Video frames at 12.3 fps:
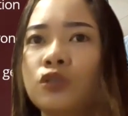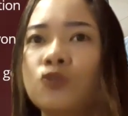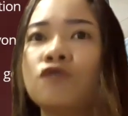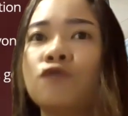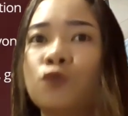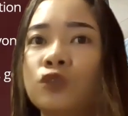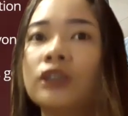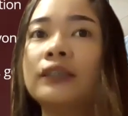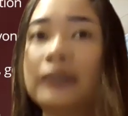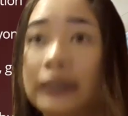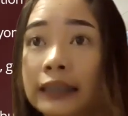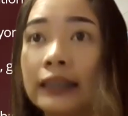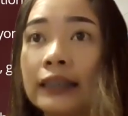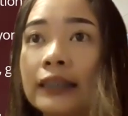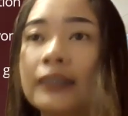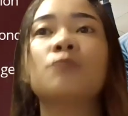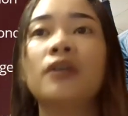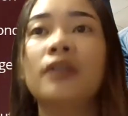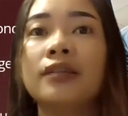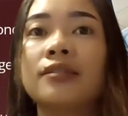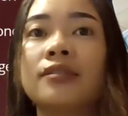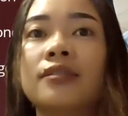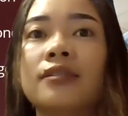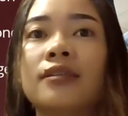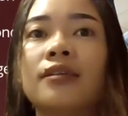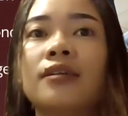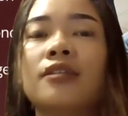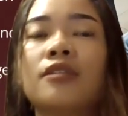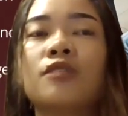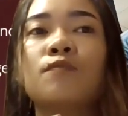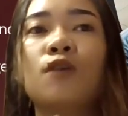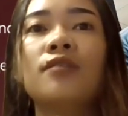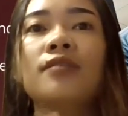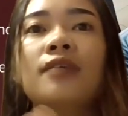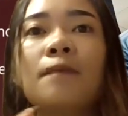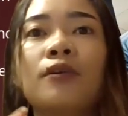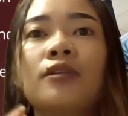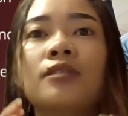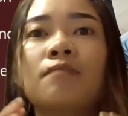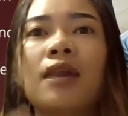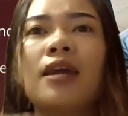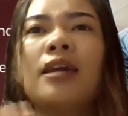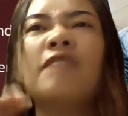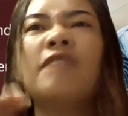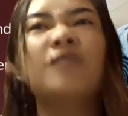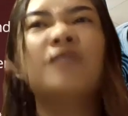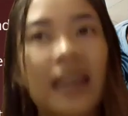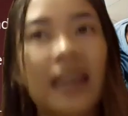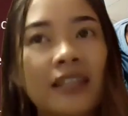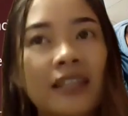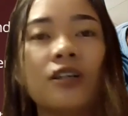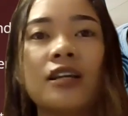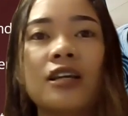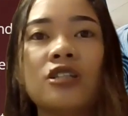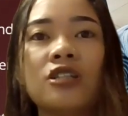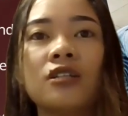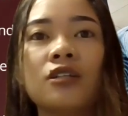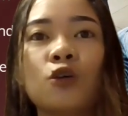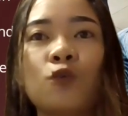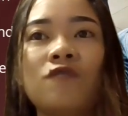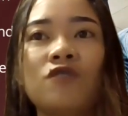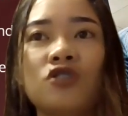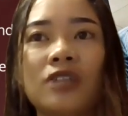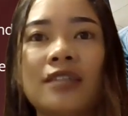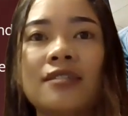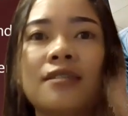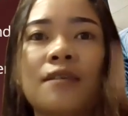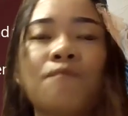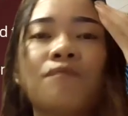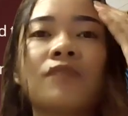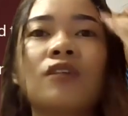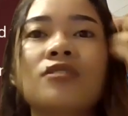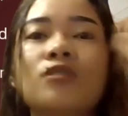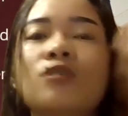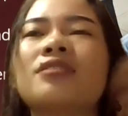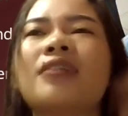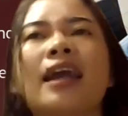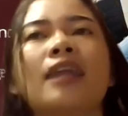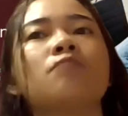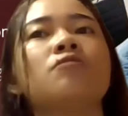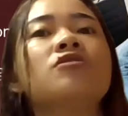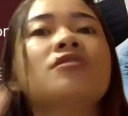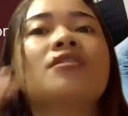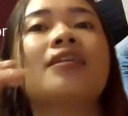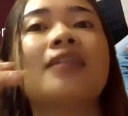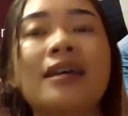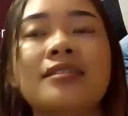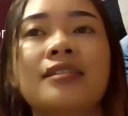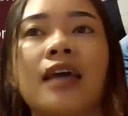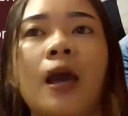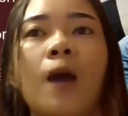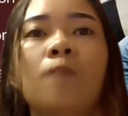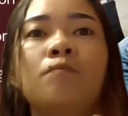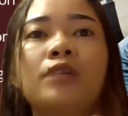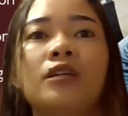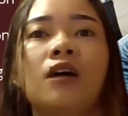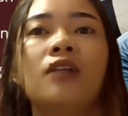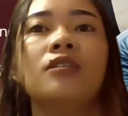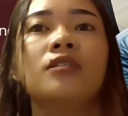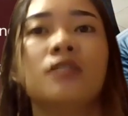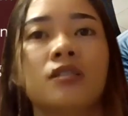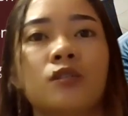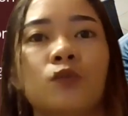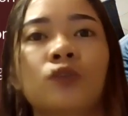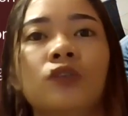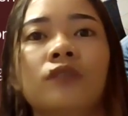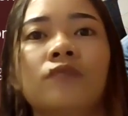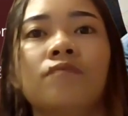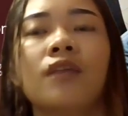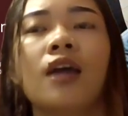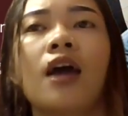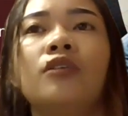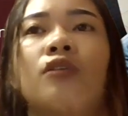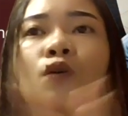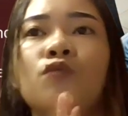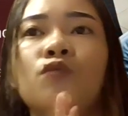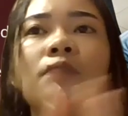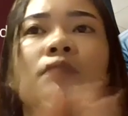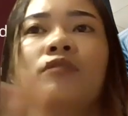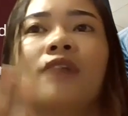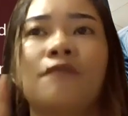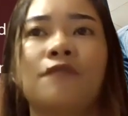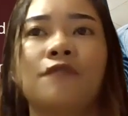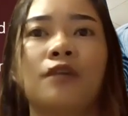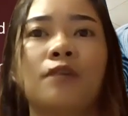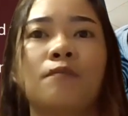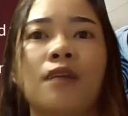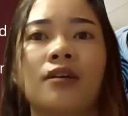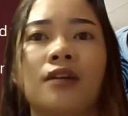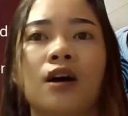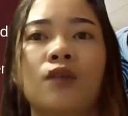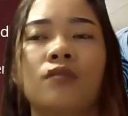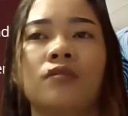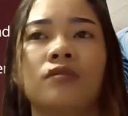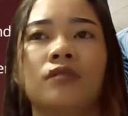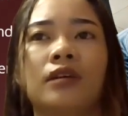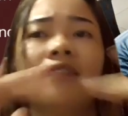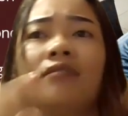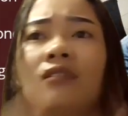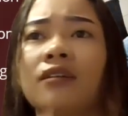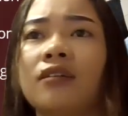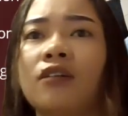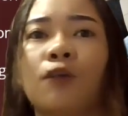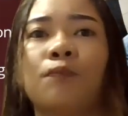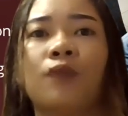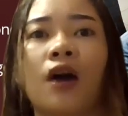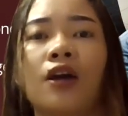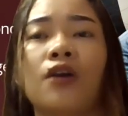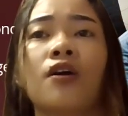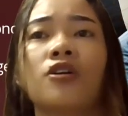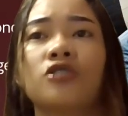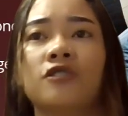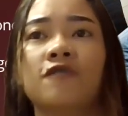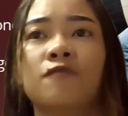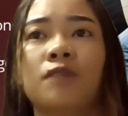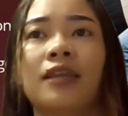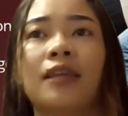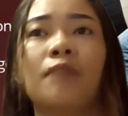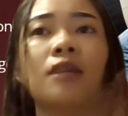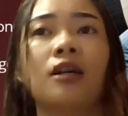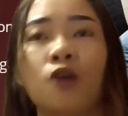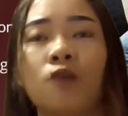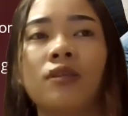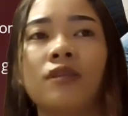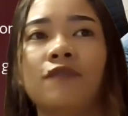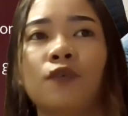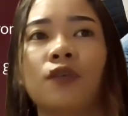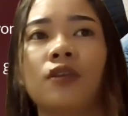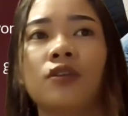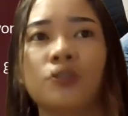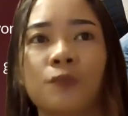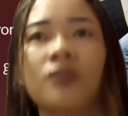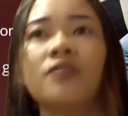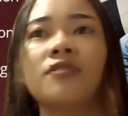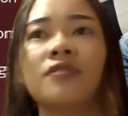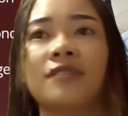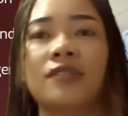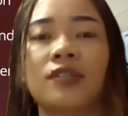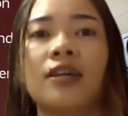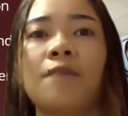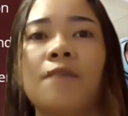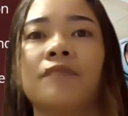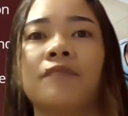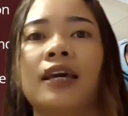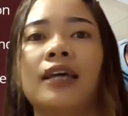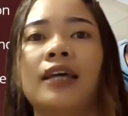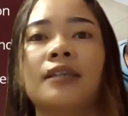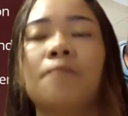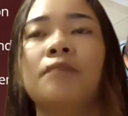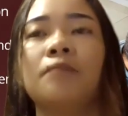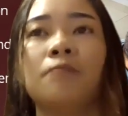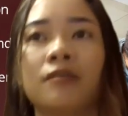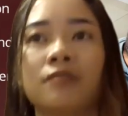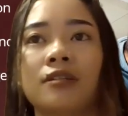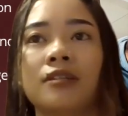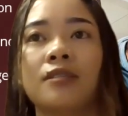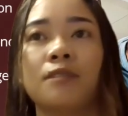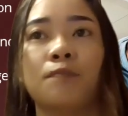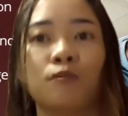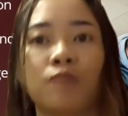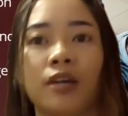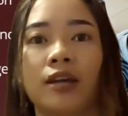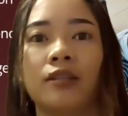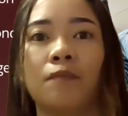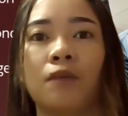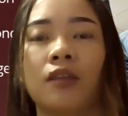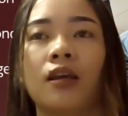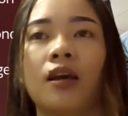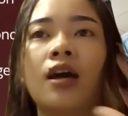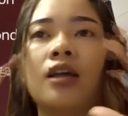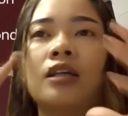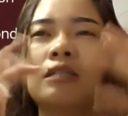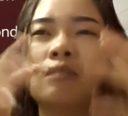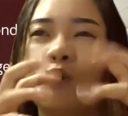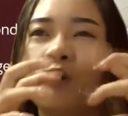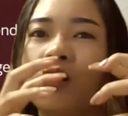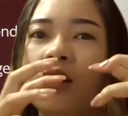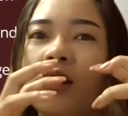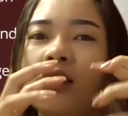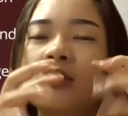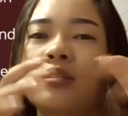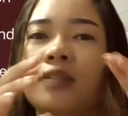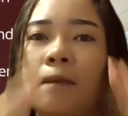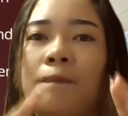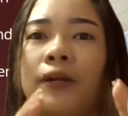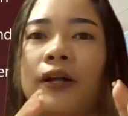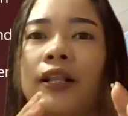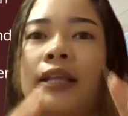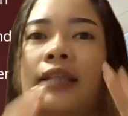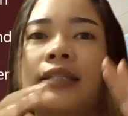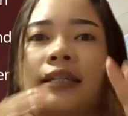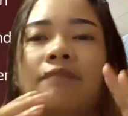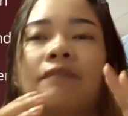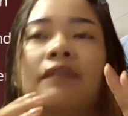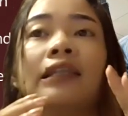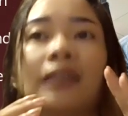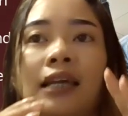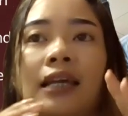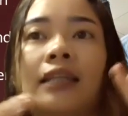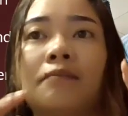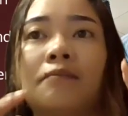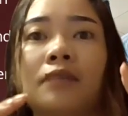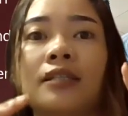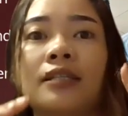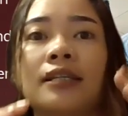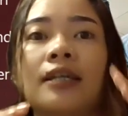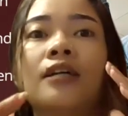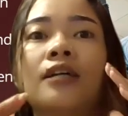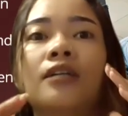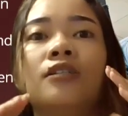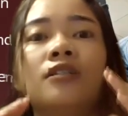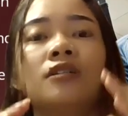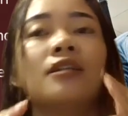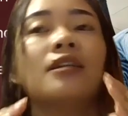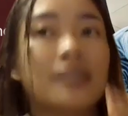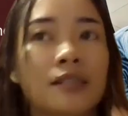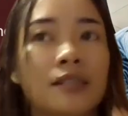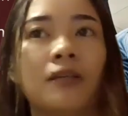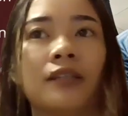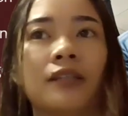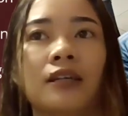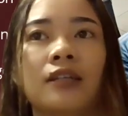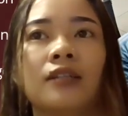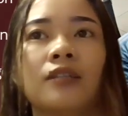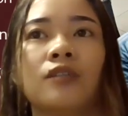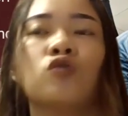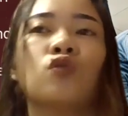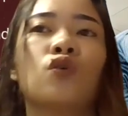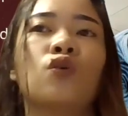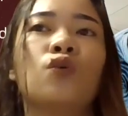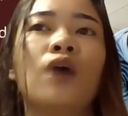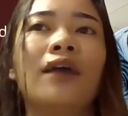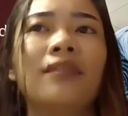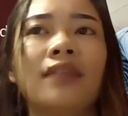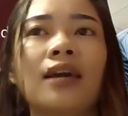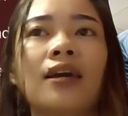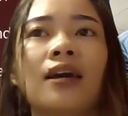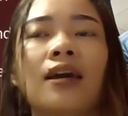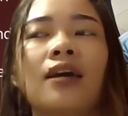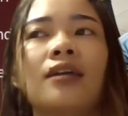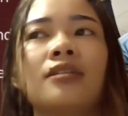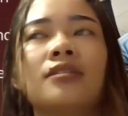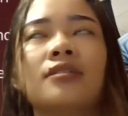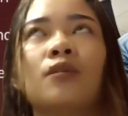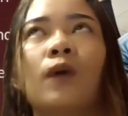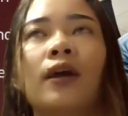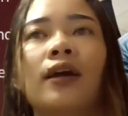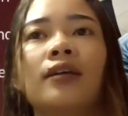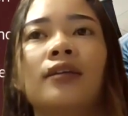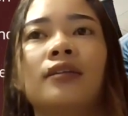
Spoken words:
only used 14 respondents. Small samples may inflate correlation coefficients. Results cannot be generalized beyond the school. No demographic background, gender, or prior achievement. And my comment for the respondents of the study, sampling method is appropriate, but small sample significantly limits generalizability. So I think it's